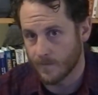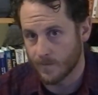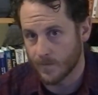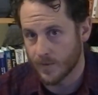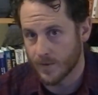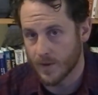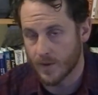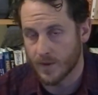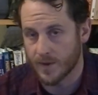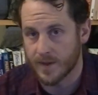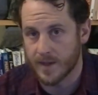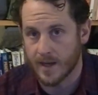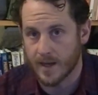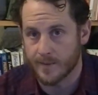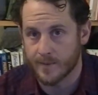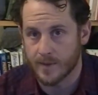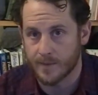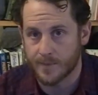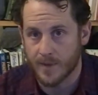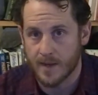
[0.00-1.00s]
the only thing
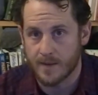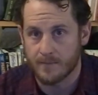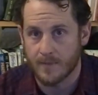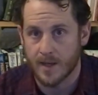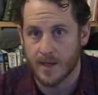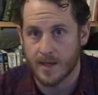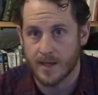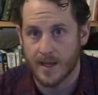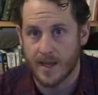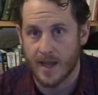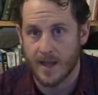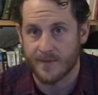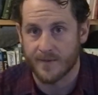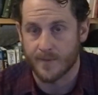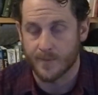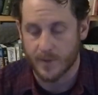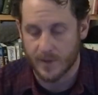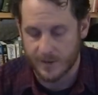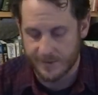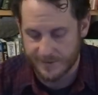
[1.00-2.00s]
I'm going to pay money to have
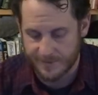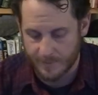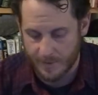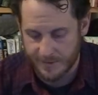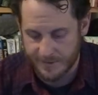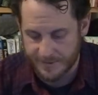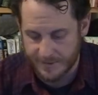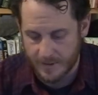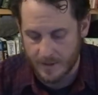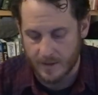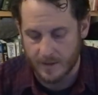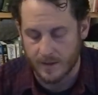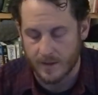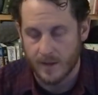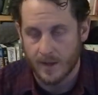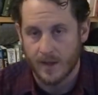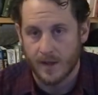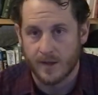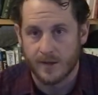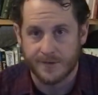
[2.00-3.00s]
up against my skin.
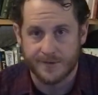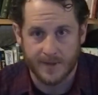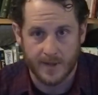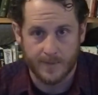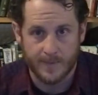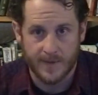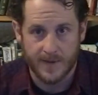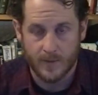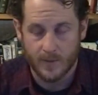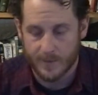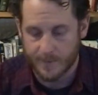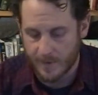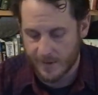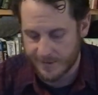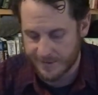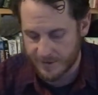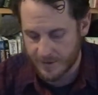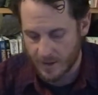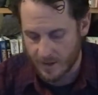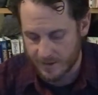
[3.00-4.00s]
Same thing with my
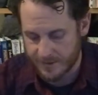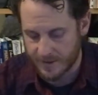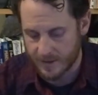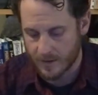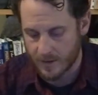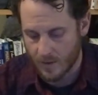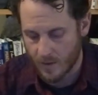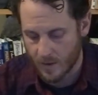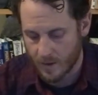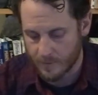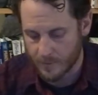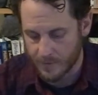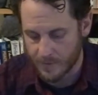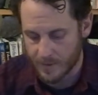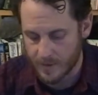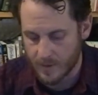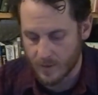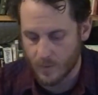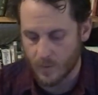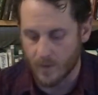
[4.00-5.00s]
socks. I go all
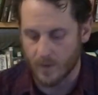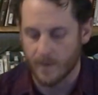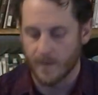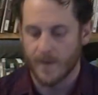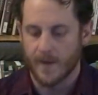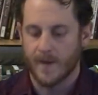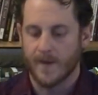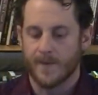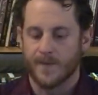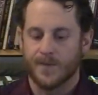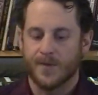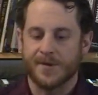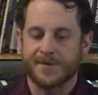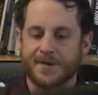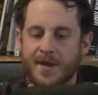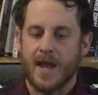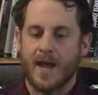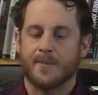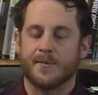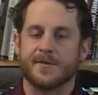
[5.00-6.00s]
merino wool.
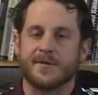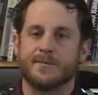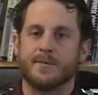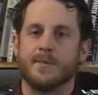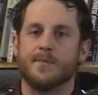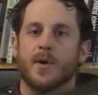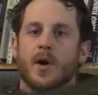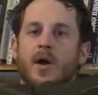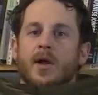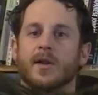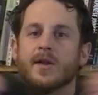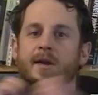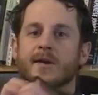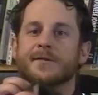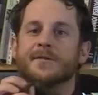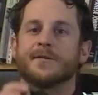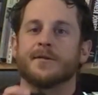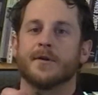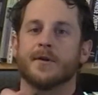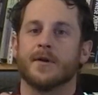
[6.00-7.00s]
This happens to be
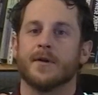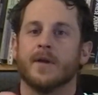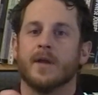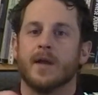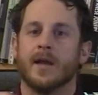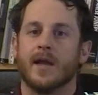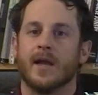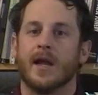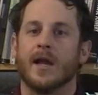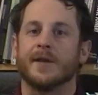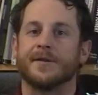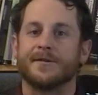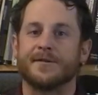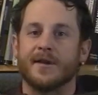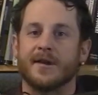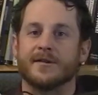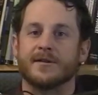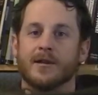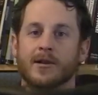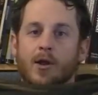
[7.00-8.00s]
polyester. It
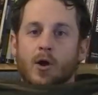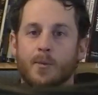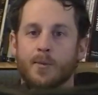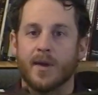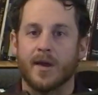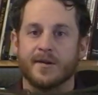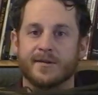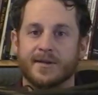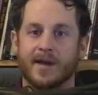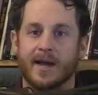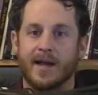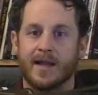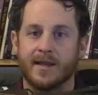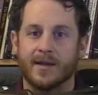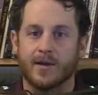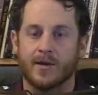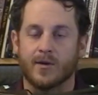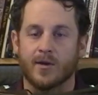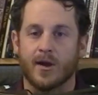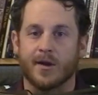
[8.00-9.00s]
says Lopez
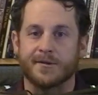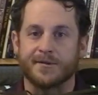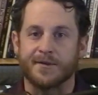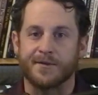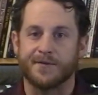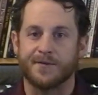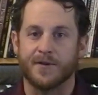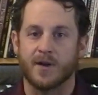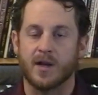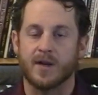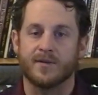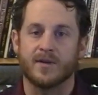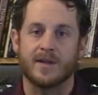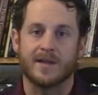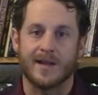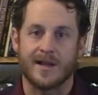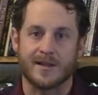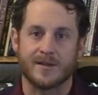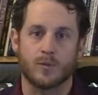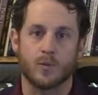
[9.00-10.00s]
Island across the front of it.
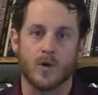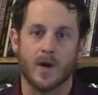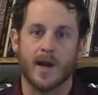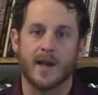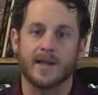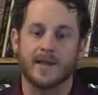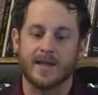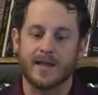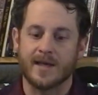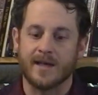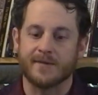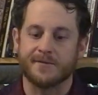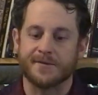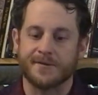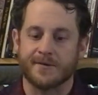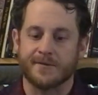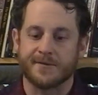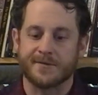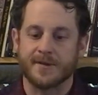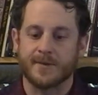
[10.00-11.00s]
That's where I live.
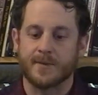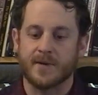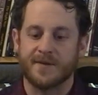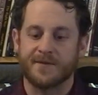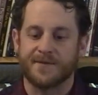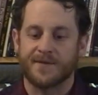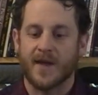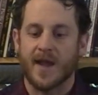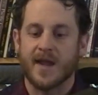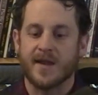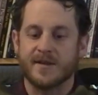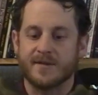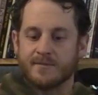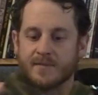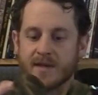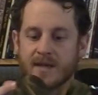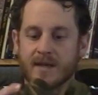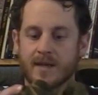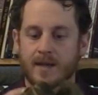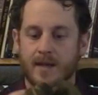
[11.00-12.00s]
So if somebody finds
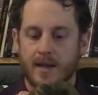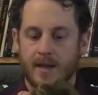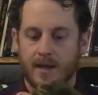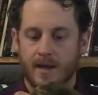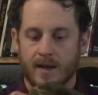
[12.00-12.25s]
me,